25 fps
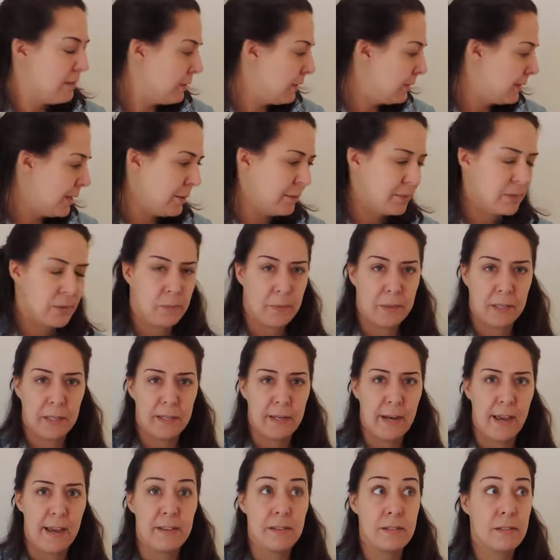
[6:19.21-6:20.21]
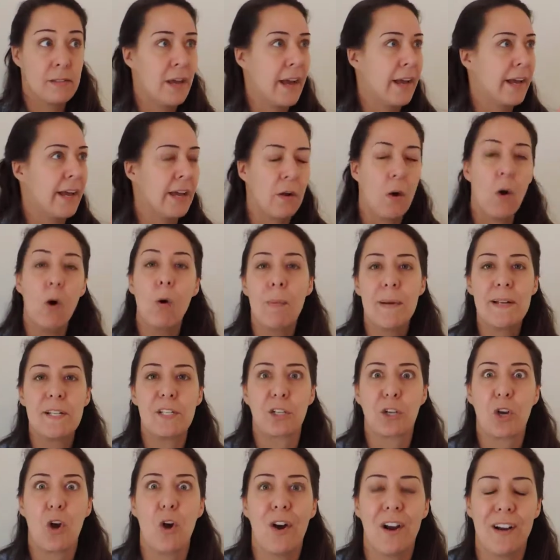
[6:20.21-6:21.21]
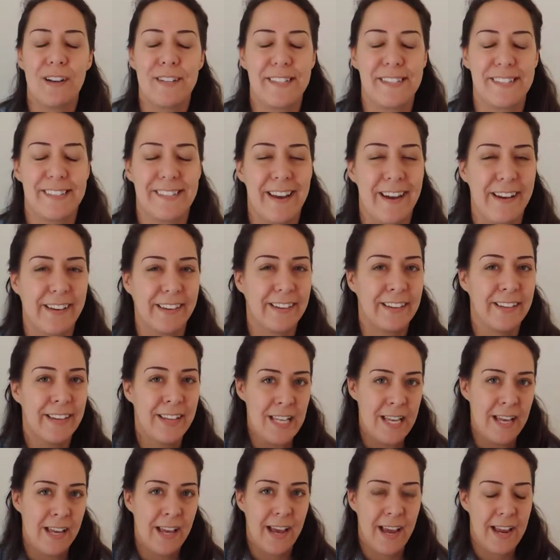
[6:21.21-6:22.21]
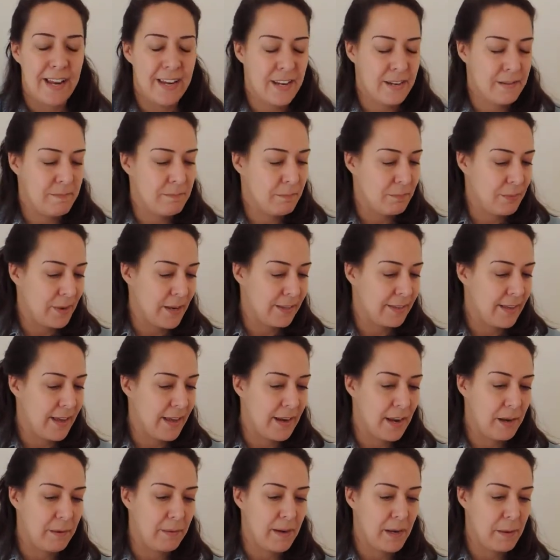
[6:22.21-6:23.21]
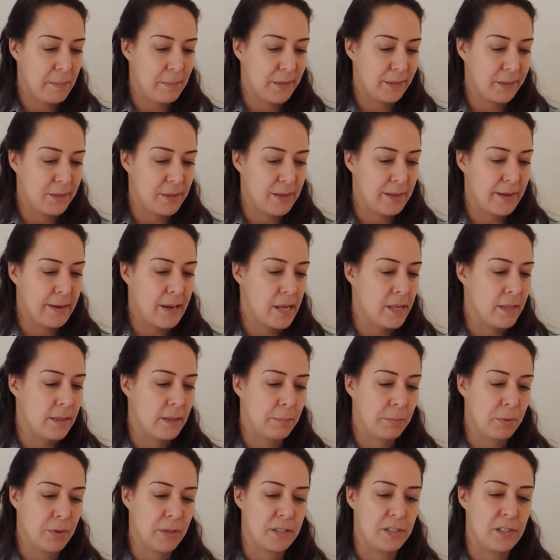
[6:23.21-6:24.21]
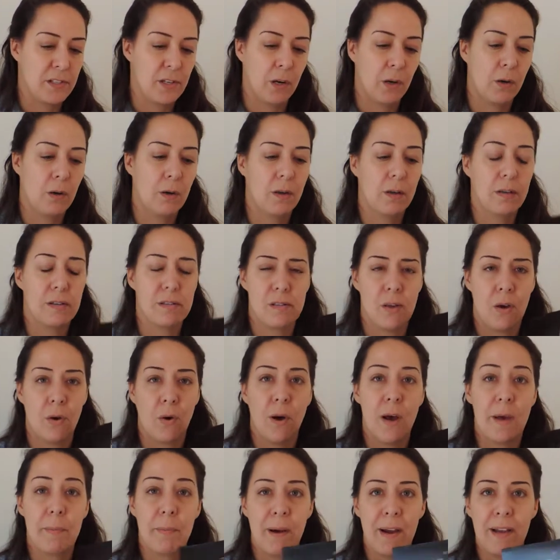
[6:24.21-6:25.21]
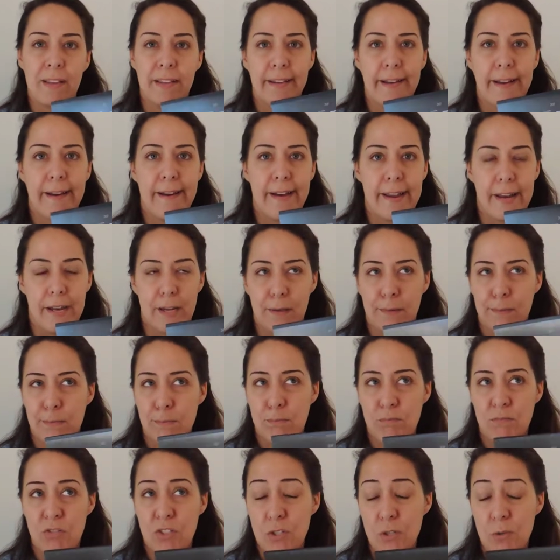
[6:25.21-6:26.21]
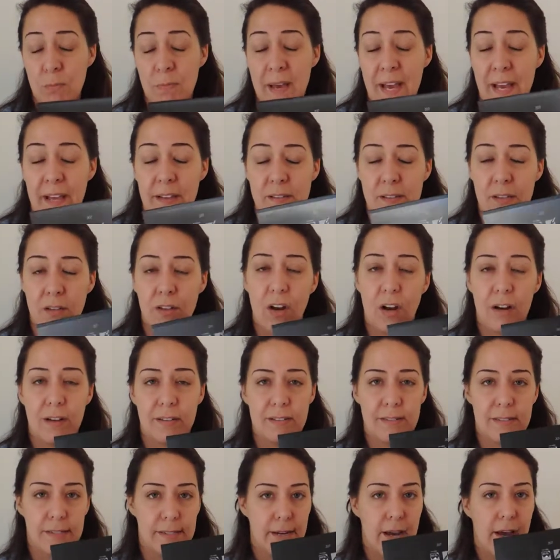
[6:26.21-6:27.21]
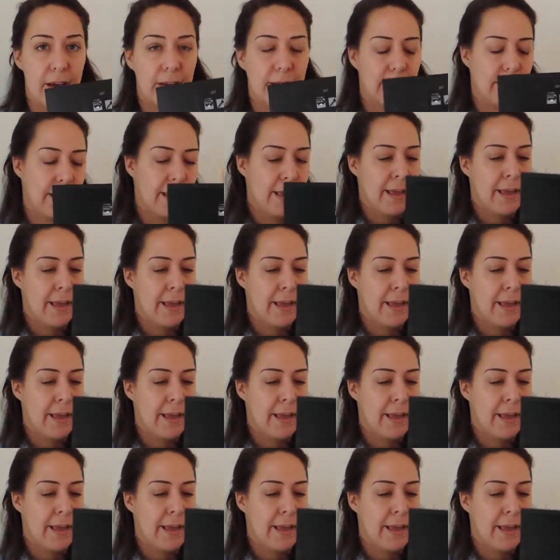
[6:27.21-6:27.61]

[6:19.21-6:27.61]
I thought that was really nice. I got a whole bunch of cardstock. I didn't bring that. I already put that in the printer. So I probably got two packs of cardstock,